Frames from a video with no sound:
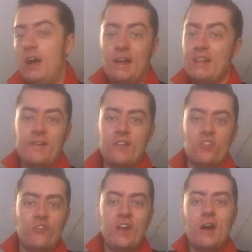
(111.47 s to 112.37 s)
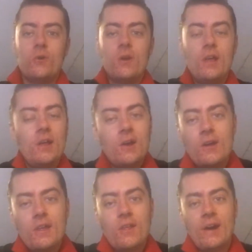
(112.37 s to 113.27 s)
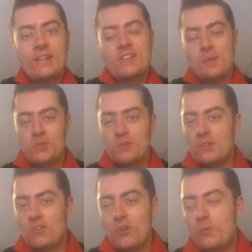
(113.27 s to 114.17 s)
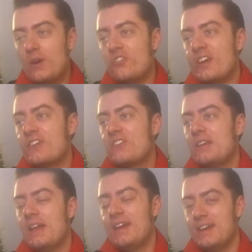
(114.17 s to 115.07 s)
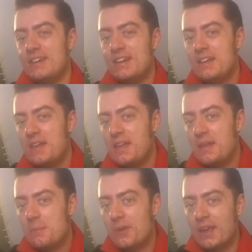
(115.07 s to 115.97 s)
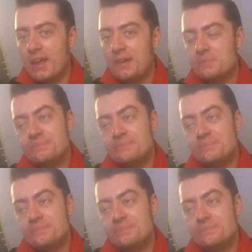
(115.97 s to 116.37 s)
I know that's a foul attempt on doing a Welsh accent. But yeah,